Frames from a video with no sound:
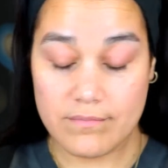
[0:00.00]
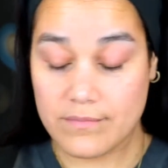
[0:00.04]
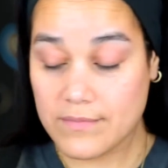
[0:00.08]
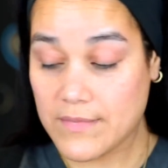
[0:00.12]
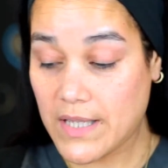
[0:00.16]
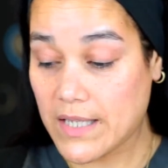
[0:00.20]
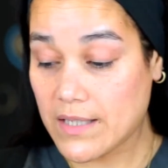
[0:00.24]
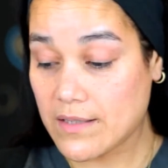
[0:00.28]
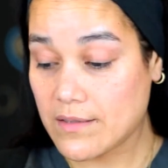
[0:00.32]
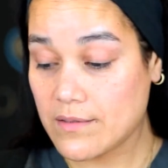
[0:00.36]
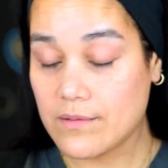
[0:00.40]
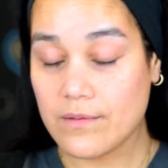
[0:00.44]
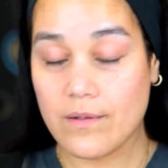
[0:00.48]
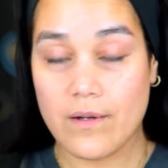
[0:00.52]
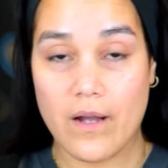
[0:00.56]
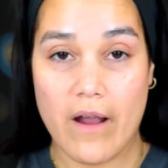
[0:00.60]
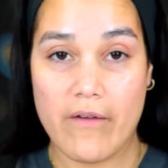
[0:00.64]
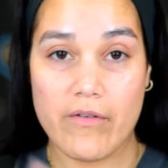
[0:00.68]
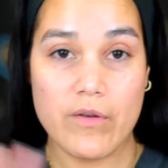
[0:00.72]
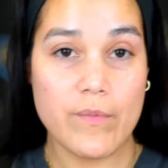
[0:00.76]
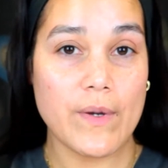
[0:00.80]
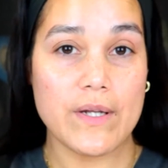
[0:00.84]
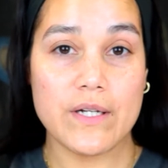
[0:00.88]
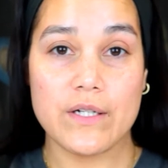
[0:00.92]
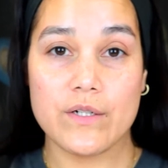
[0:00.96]
Like
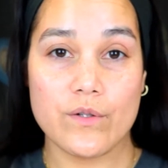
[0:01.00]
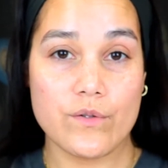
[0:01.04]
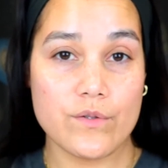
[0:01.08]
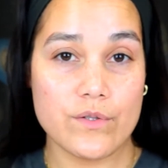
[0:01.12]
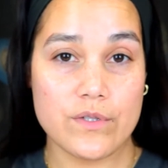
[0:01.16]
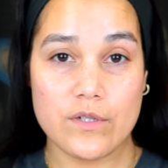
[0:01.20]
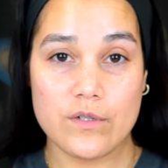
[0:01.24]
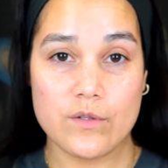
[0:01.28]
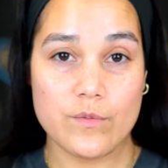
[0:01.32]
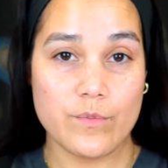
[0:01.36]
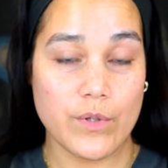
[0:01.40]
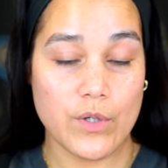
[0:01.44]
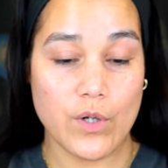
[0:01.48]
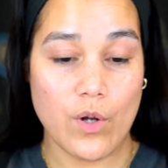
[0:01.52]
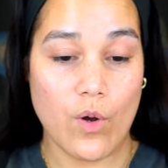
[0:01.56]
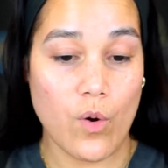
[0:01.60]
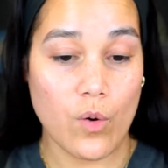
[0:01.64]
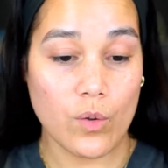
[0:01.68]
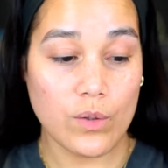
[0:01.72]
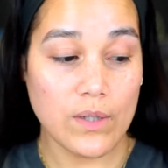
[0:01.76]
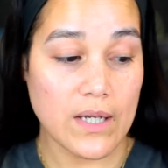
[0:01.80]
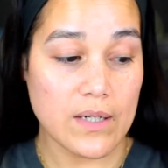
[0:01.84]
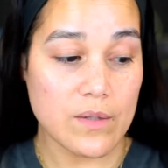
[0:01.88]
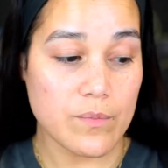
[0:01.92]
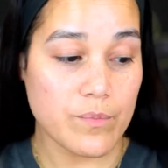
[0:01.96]
everybody knows, there's been a
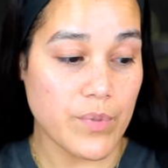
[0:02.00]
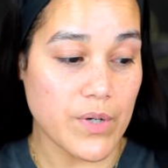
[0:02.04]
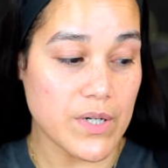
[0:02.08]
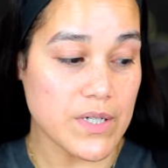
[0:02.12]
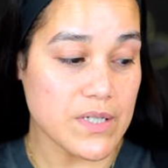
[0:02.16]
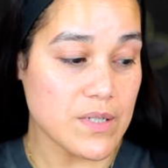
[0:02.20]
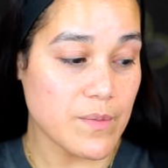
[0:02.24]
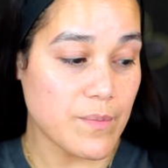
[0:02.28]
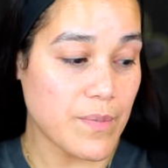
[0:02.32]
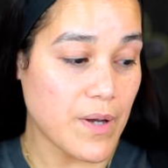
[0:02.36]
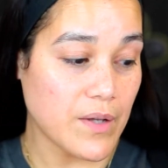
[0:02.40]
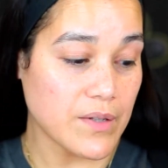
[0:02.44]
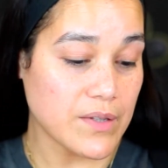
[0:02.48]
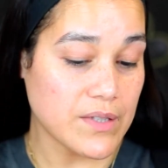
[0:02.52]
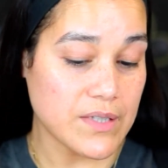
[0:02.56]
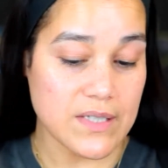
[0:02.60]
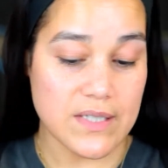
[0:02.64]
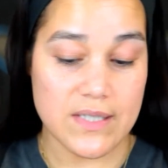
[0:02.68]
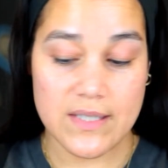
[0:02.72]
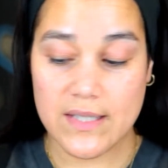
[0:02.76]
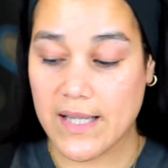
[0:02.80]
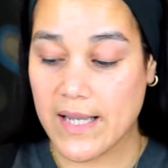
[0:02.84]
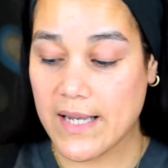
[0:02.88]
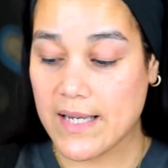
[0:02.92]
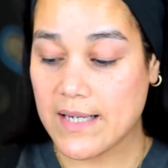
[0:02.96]
whole lot of buzz about
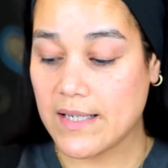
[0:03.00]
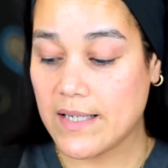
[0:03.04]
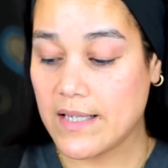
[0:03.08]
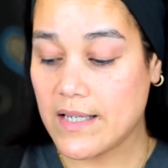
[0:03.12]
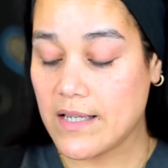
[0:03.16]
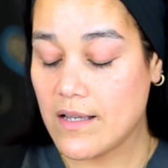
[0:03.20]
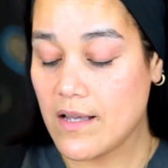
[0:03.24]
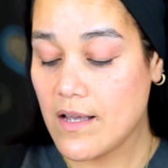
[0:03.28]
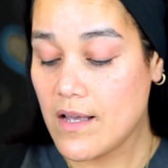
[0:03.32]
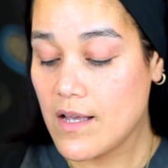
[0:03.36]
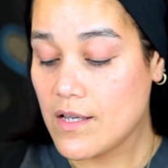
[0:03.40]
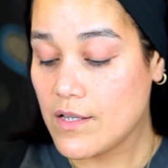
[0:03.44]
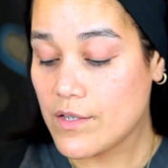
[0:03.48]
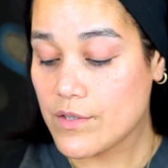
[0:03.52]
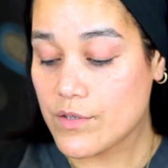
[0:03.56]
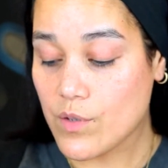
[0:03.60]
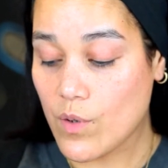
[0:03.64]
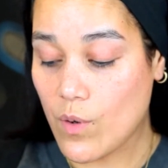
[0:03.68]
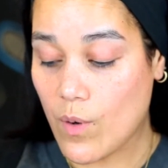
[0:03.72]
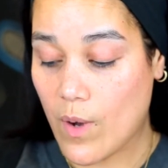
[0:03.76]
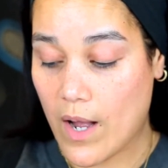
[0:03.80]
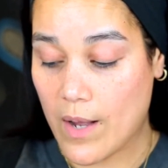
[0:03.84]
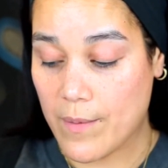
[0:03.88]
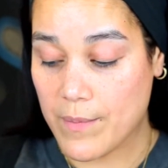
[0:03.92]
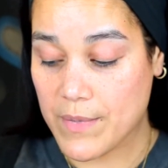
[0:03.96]
this lately,
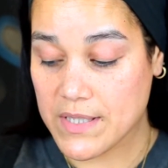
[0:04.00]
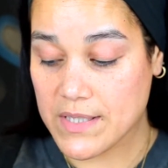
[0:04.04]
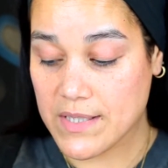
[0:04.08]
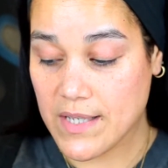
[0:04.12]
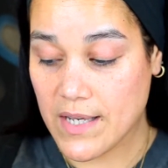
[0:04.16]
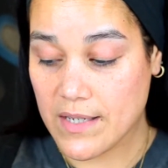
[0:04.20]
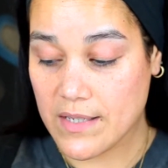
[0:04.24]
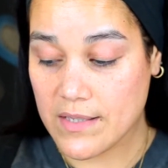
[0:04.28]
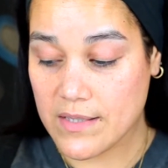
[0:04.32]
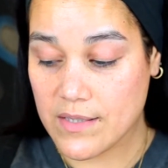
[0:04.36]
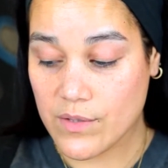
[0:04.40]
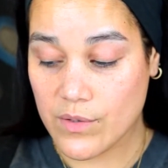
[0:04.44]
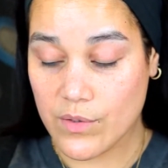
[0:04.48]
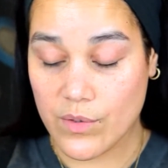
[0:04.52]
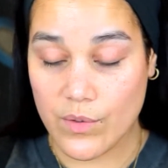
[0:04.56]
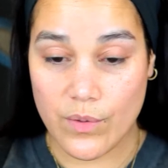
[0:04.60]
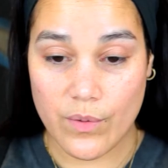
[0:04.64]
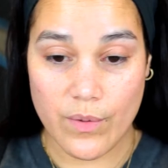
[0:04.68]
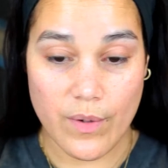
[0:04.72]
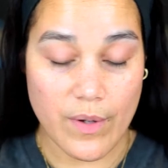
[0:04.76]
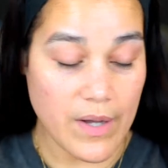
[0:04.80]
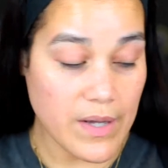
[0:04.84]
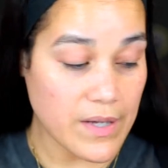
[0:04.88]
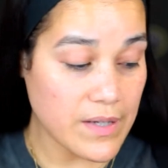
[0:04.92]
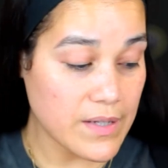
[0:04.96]
so I'm excited
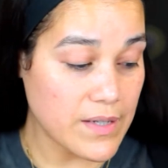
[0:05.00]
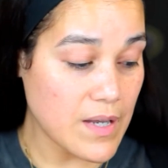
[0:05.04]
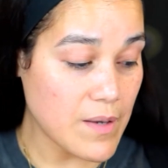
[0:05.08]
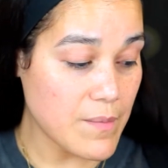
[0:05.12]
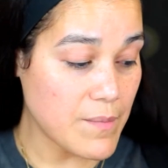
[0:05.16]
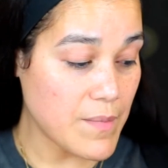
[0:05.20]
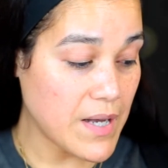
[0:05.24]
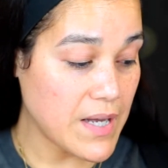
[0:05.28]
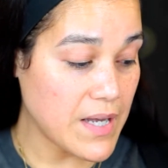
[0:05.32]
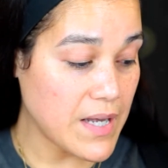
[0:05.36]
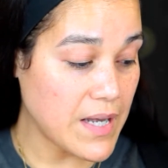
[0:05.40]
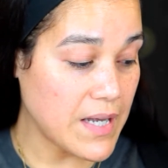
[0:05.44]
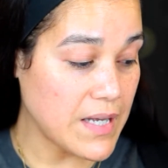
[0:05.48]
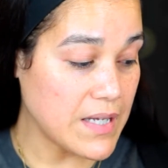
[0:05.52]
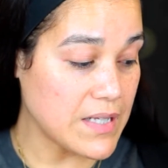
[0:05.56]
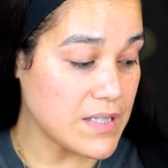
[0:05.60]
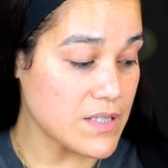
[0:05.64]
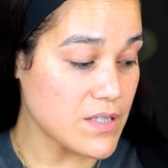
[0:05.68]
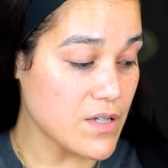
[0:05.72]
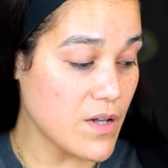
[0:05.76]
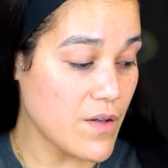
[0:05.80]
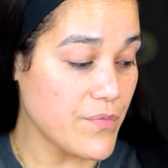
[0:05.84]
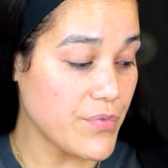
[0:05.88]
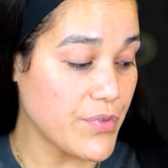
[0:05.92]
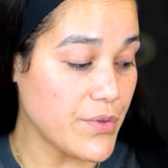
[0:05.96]
to get my
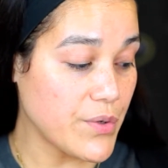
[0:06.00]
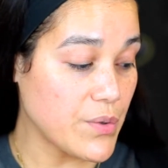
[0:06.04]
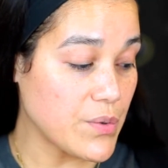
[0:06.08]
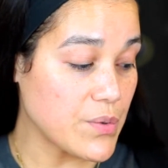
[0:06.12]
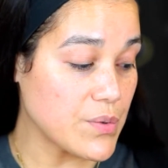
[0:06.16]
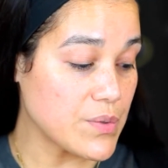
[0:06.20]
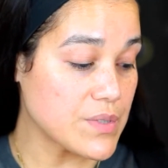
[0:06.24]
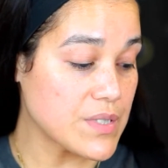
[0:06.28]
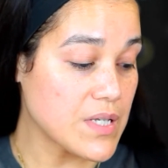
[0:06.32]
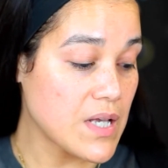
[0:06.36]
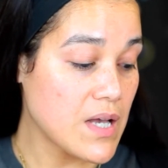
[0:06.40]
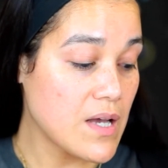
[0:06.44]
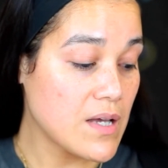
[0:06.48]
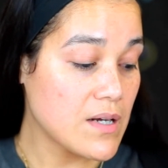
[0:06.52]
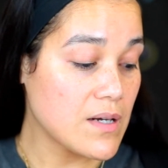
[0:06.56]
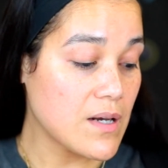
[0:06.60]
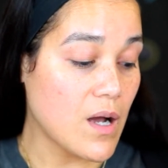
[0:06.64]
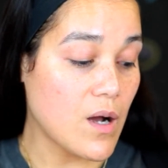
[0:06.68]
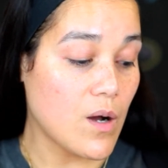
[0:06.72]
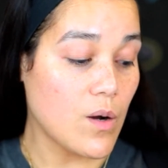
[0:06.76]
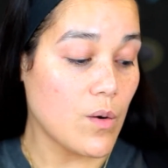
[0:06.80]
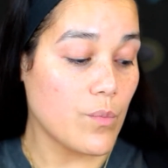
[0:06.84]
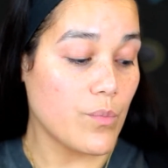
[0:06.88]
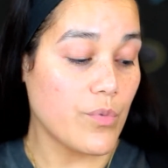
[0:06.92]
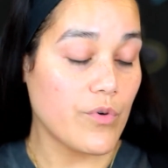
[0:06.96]
hands on those.
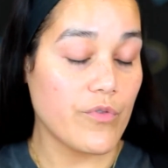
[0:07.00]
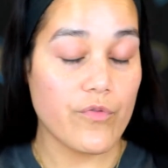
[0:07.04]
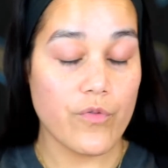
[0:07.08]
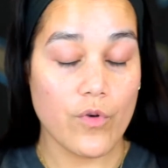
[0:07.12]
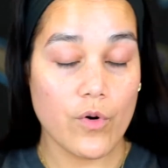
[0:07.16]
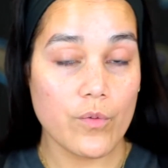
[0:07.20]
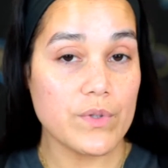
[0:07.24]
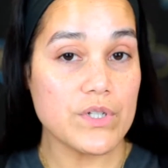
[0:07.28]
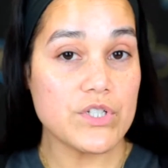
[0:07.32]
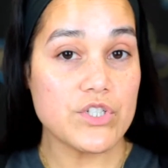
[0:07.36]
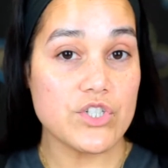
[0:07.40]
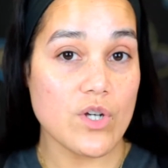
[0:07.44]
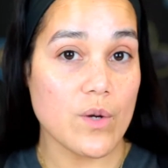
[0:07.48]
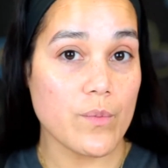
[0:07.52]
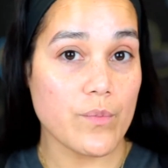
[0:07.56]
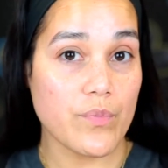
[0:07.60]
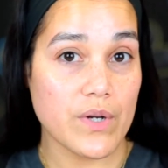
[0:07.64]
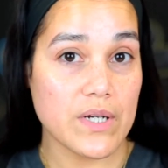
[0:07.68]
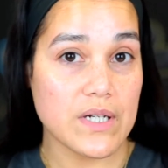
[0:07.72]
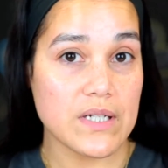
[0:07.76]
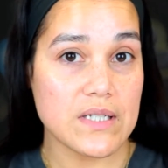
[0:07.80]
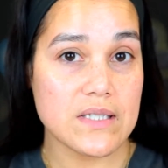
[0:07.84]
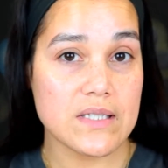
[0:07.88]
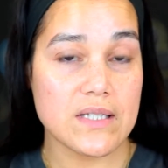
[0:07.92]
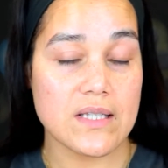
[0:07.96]
Now before we jump
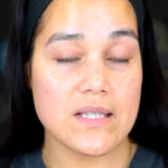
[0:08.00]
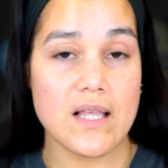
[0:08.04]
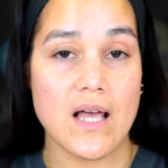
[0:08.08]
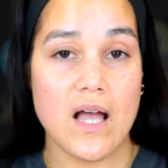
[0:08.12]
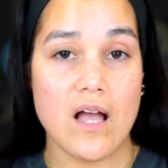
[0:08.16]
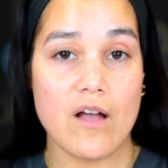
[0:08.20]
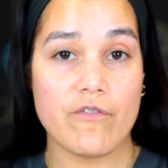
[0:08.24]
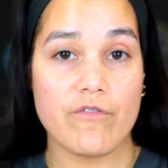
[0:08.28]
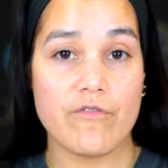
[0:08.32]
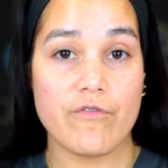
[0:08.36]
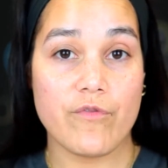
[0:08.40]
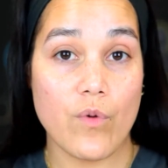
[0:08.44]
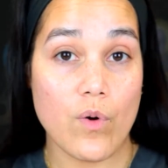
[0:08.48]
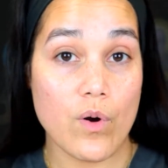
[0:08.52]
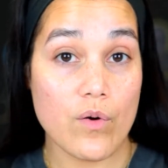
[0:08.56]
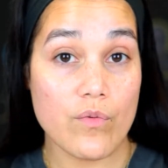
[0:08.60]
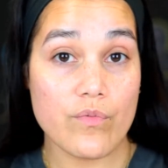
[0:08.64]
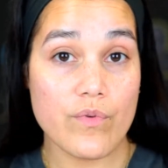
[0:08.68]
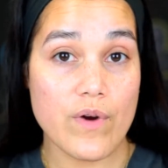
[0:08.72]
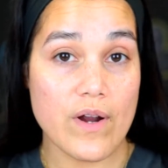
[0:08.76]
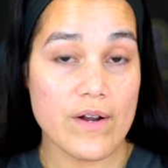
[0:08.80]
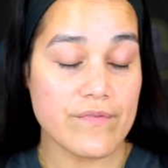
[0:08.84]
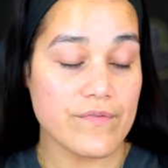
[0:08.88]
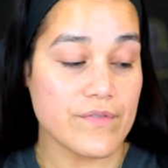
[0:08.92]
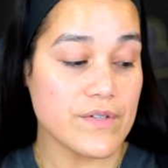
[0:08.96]
right into that, for
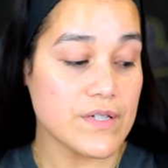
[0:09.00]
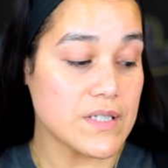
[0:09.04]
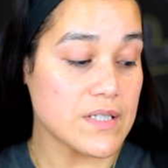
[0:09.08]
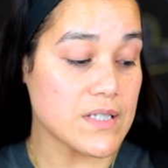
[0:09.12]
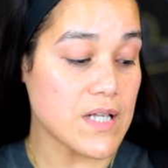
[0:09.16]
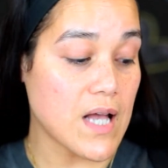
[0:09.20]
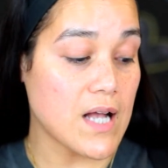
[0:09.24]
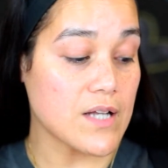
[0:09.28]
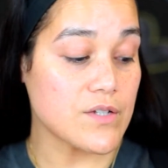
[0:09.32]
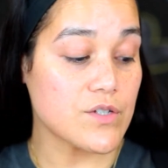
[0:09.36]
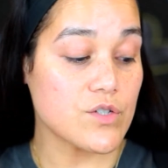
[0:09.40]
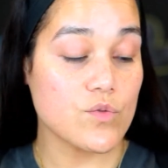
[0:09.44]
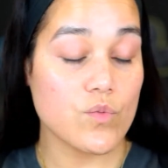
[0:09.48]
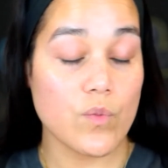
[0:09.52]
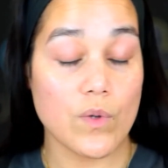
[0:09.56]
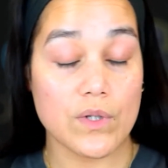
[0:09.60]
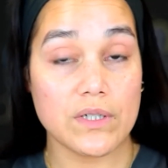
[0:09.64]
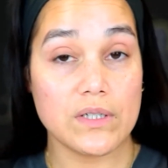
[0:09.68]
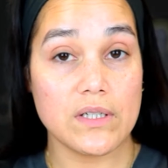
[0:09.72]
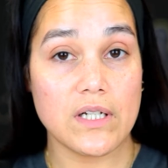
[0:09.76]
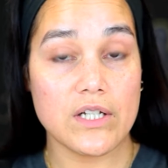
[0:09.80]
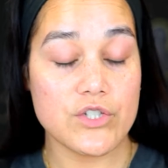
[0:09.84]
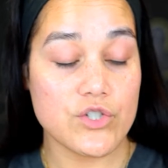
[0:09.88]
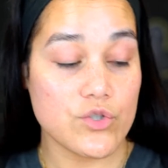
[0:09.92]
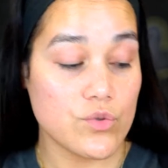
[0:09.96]
reference, I just want
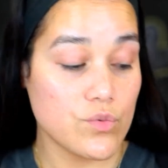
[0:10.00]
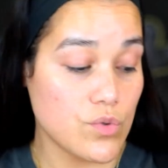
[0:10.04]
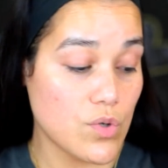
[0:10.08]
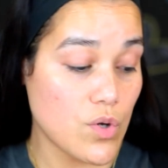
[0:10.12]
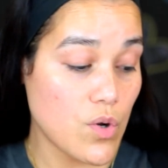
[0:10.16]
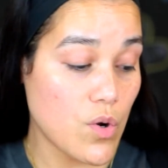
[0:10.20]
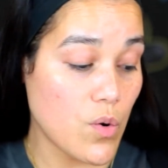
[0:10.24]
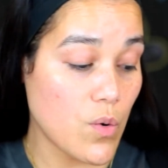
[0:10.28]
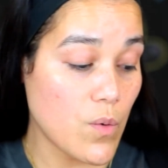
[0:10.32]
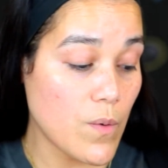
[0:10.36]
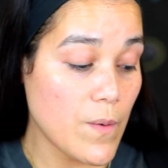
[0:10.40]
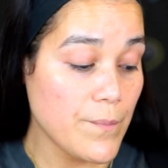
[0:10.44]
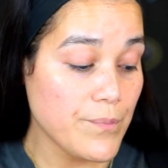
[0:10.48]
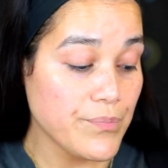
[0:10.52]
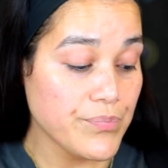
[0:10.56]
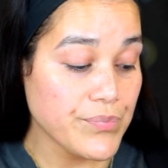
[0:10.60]
to let you know